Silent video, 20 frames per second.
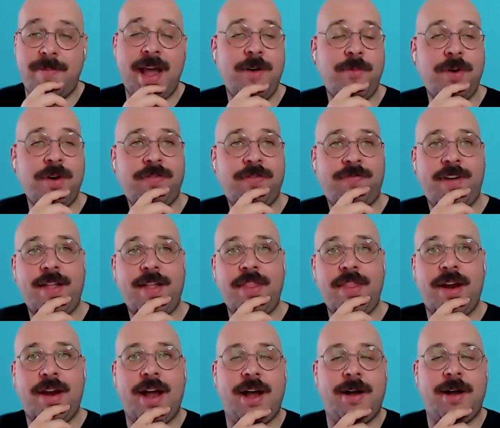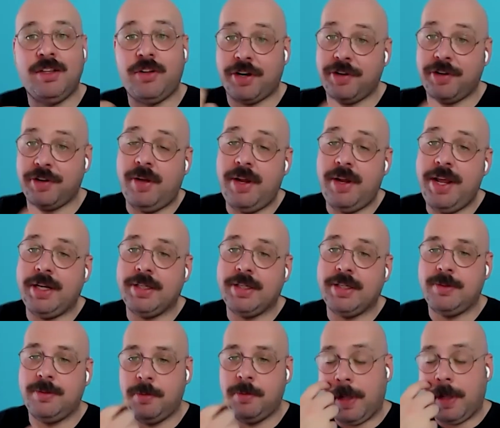mate, we've found that a lot of
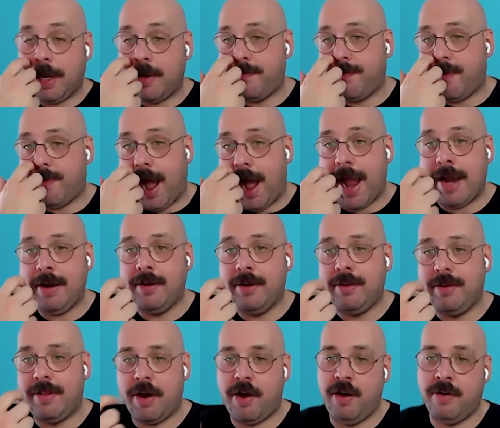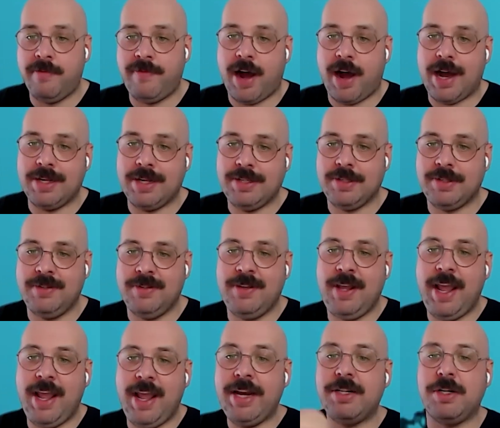clinics will invite their
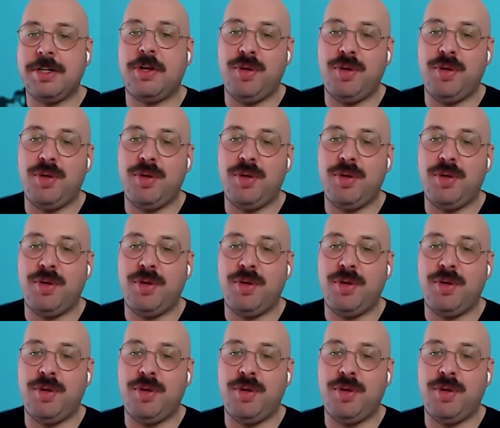advisors into